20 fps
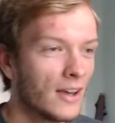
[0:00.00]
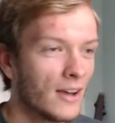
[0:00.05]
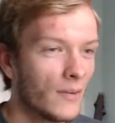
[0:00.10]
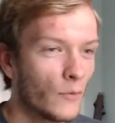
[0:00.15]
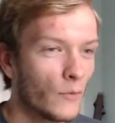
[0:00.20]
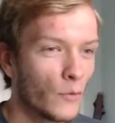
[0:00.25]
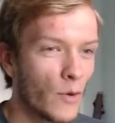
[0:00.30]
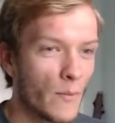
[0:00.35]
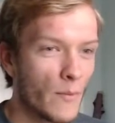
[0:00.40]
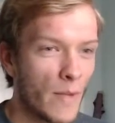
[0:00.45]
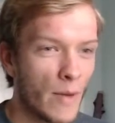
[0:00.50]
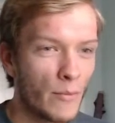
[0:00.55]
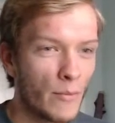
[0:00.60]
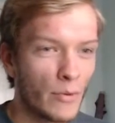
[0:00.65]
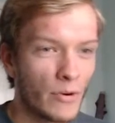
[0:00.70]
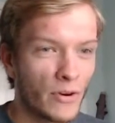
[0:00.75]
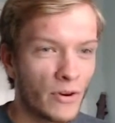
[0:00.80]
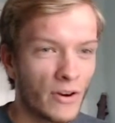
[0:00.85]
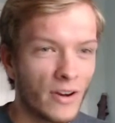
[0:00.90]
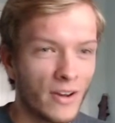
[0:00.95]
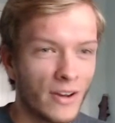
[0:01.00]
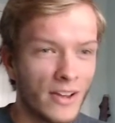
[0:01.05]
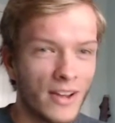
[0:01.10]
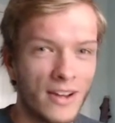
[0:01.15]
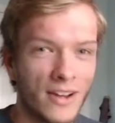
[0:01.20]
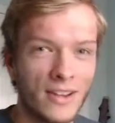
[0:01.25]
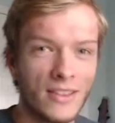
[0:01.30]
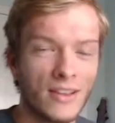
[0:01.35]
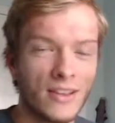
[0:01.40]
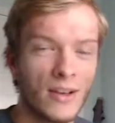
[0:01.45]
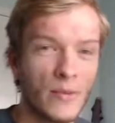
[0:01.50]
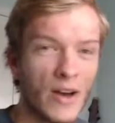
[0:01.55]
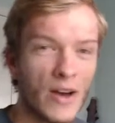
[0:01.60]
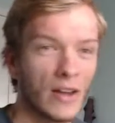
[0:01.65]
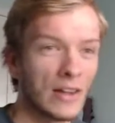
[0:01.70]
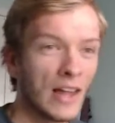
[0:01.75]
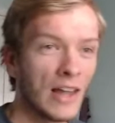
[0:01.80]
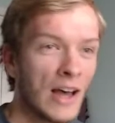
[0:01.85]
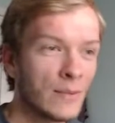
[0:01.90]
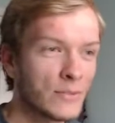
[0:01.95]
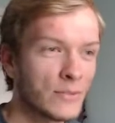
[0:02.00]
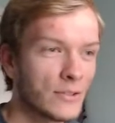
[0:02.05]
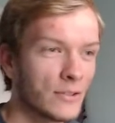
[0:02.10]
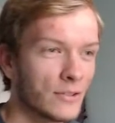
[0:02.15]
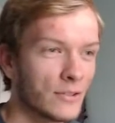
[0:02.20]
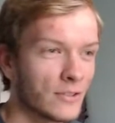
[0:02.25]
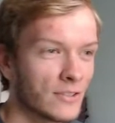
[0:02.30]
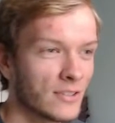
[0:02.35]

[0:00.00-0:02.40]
remember anything about lobsters.